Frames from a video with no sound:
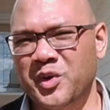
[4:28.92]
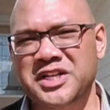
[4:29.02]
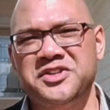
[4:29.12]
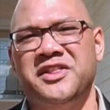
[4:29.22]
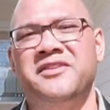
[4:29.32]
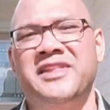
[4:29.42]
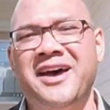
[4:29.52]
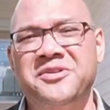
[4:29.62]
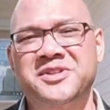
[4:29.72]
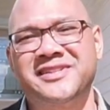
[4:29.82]
What did you think of the
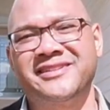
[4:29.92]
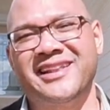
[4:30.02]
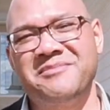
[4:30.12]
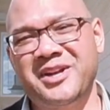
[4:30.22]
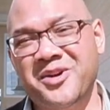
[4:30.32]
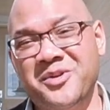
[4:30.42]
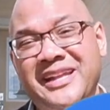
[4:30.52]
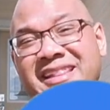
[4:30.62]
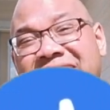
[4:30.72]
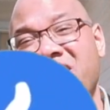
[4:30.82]
house? Let me know
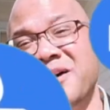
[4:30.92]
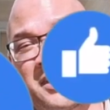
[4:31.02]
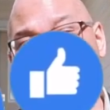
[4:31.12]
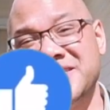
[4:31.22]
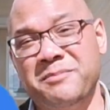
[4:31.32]
in the comments